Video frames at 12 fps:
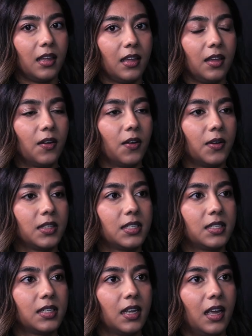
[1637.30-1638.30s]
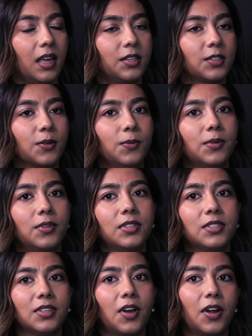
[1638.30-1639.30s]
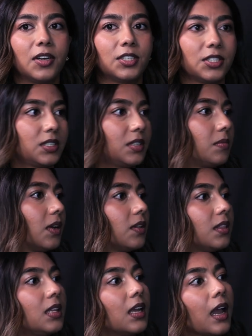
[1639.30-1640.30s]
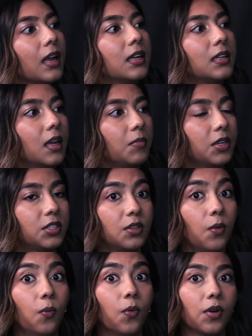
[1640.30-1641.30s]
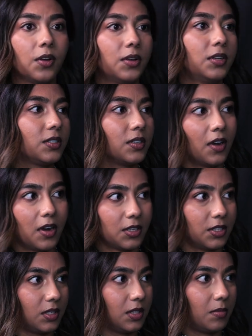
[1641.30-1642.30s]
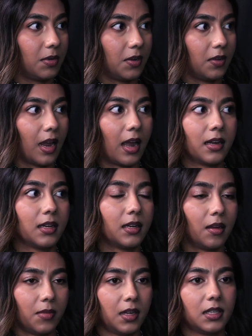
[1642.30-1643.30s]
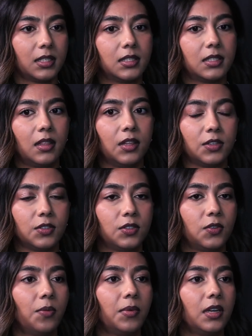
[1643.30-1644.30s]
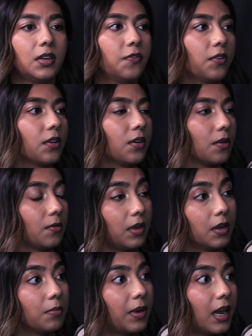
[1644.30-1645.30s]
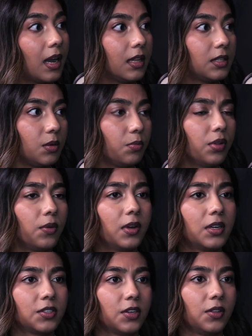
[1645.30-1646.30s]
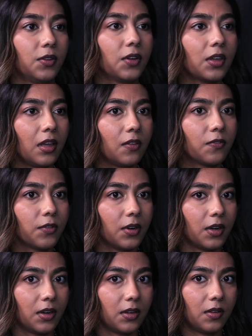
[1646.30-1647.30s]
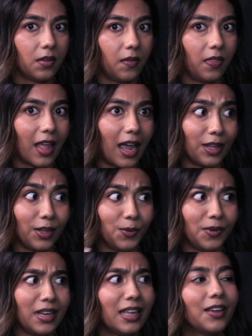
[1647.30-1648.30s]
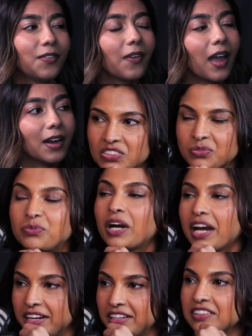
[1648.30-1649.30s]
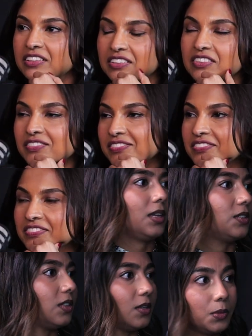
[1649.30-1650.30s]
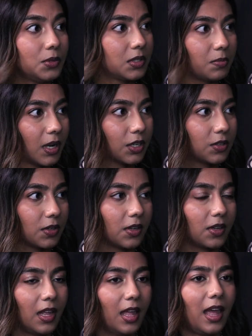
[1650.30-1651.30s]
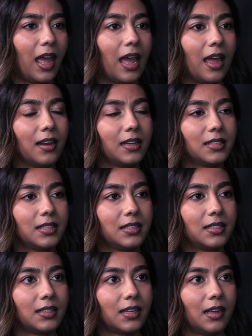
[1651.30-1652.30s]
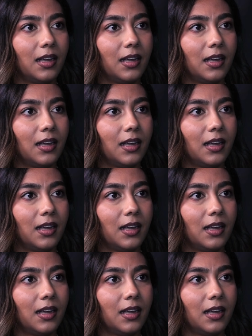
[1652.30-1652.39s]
you know, school is not just about the academics. The world is not just about academics. There's so many different career paths. Employers are looking for that unique factor, or like what makes you special. Yeah. And it's